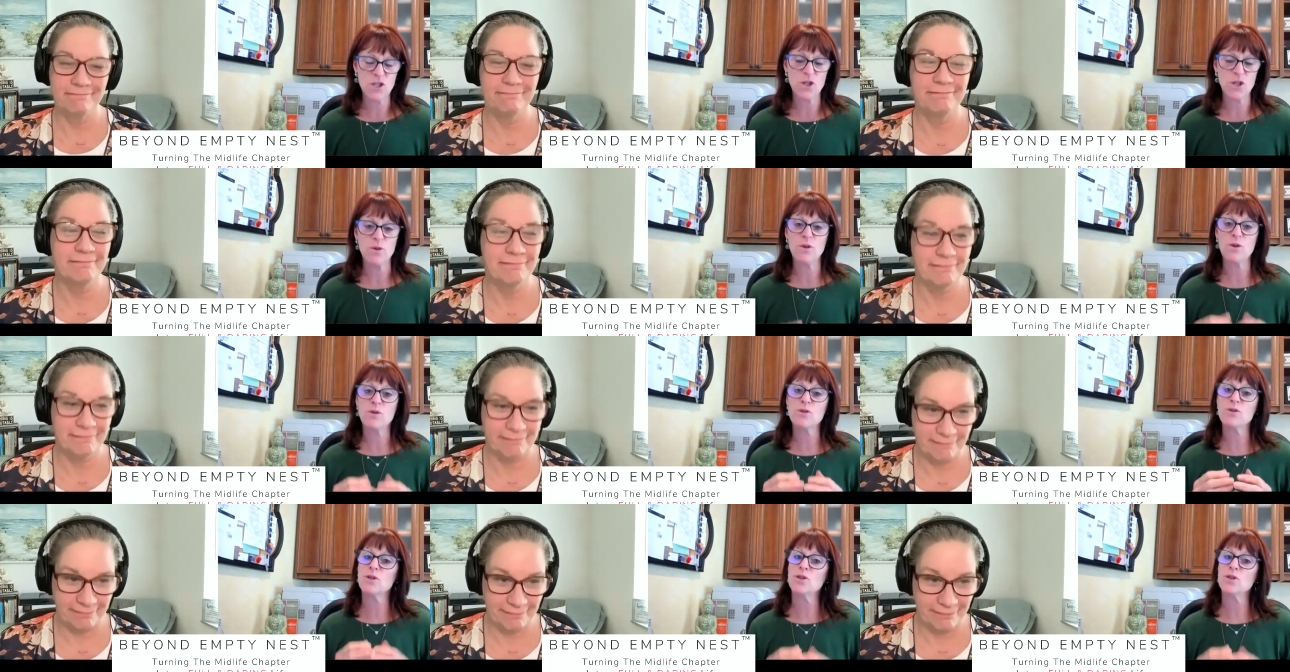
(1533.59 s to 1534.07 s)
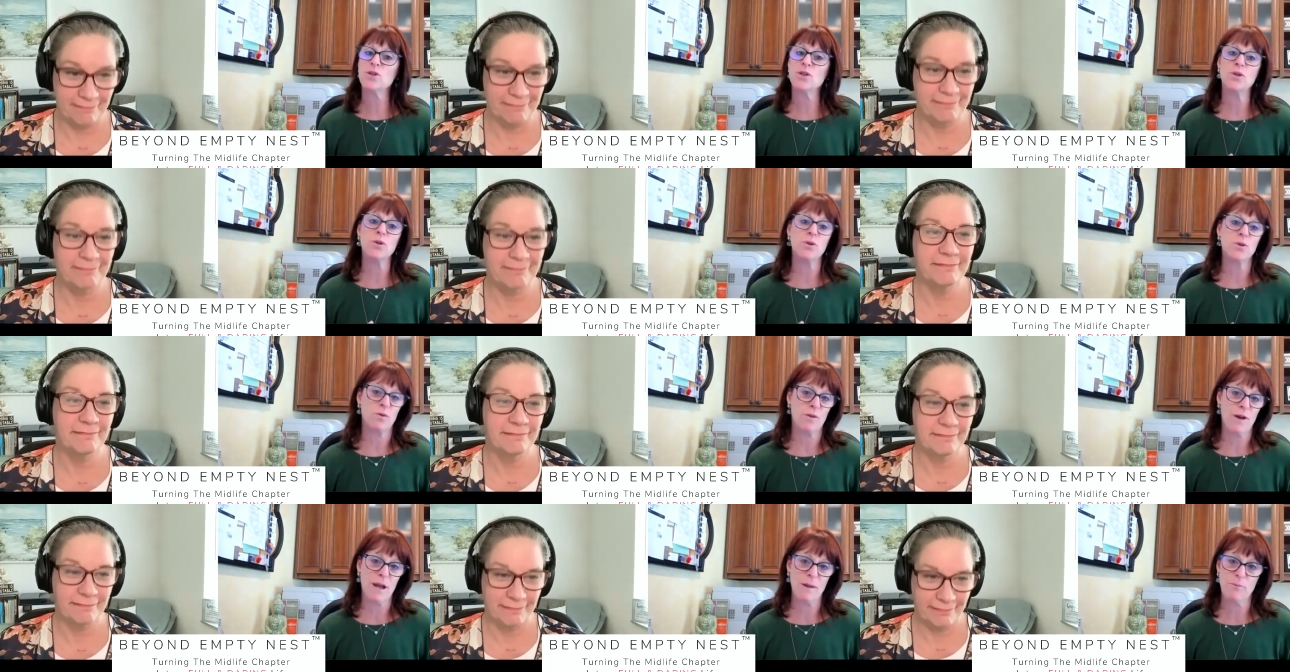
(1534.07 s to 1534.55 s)
Speaker 1: So those are
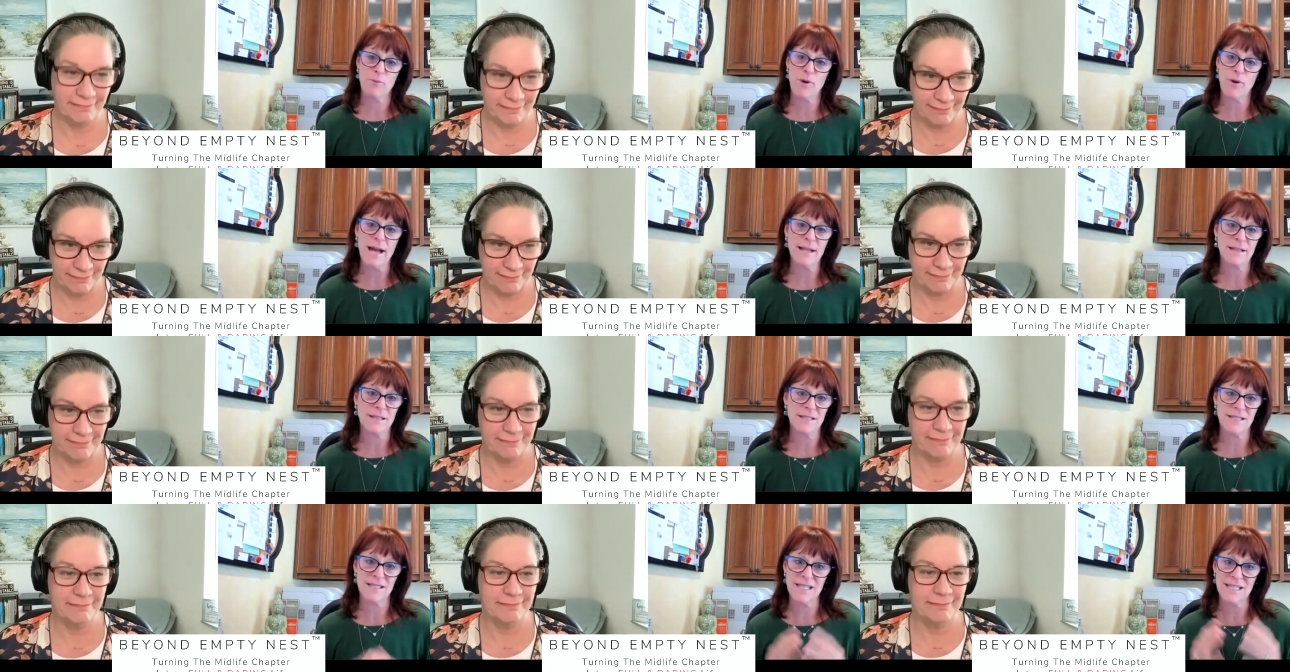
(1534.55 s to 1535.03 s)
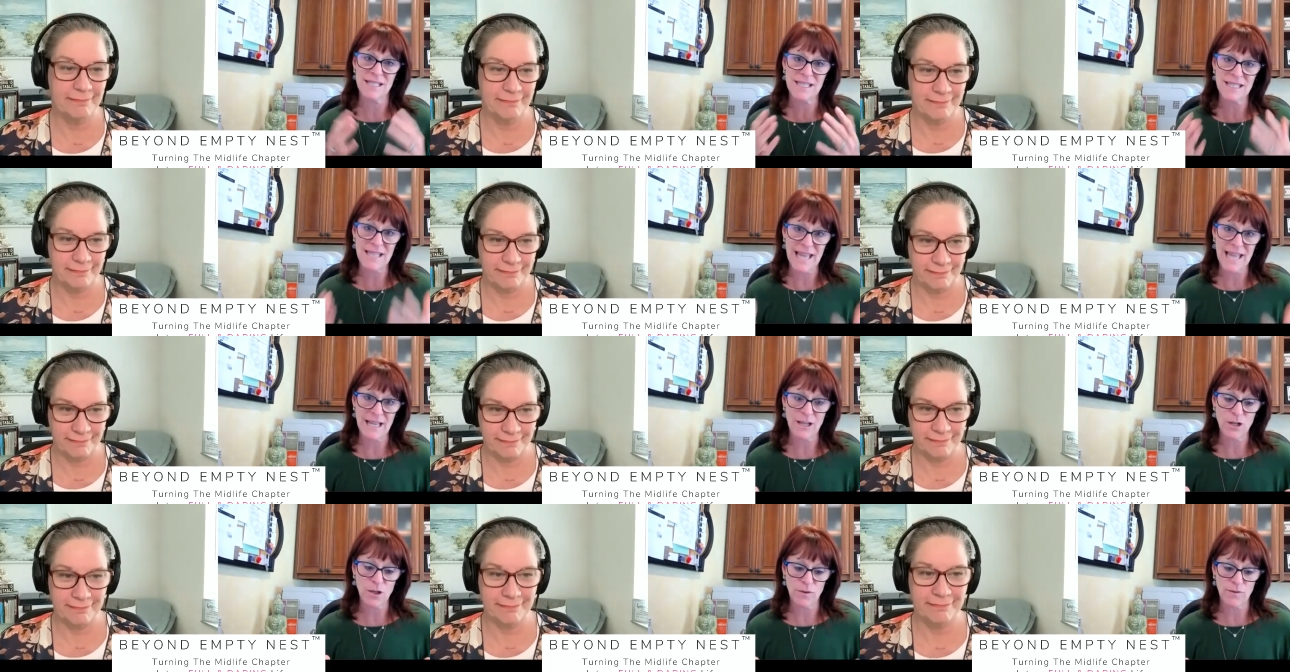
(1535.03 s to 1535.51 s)
two great practices.
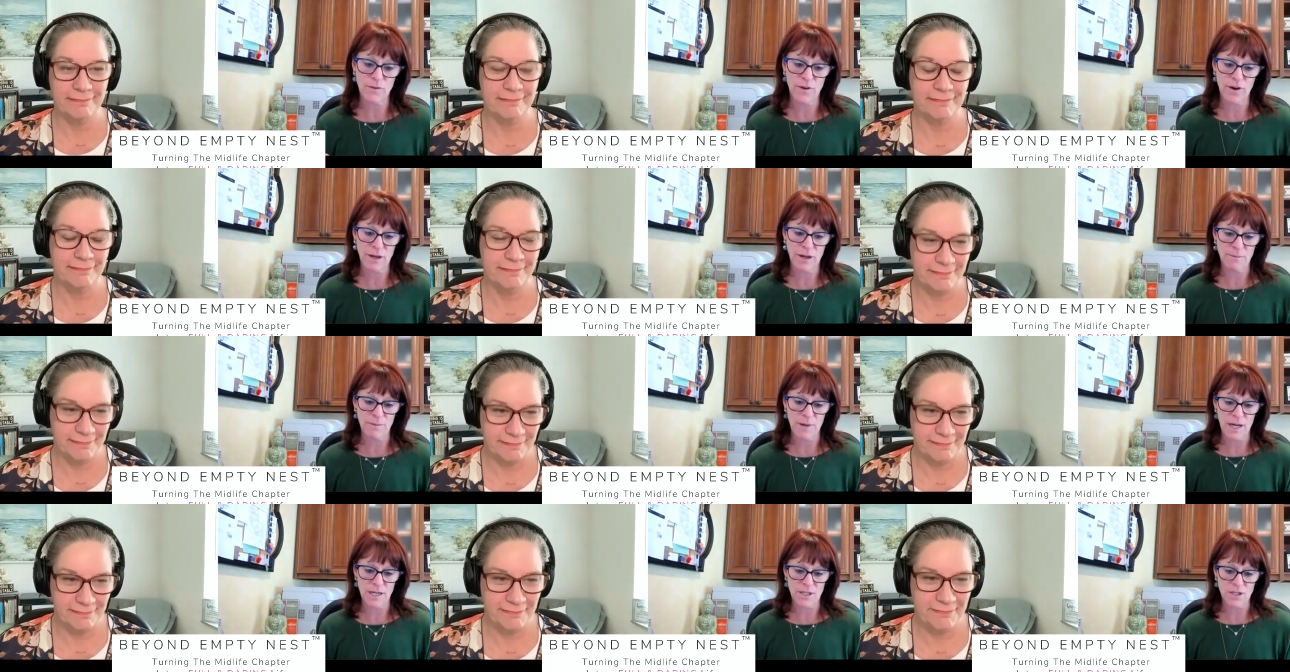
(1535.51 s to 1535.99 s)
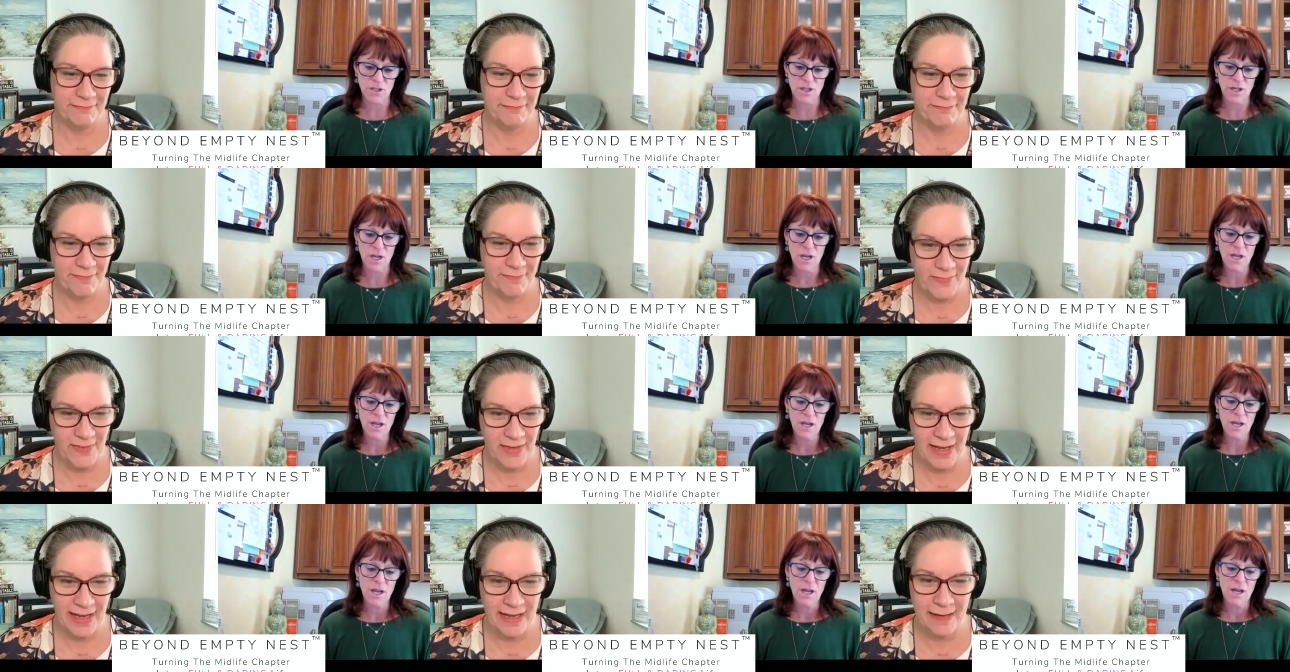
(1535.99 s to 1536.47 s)
Thank you very much.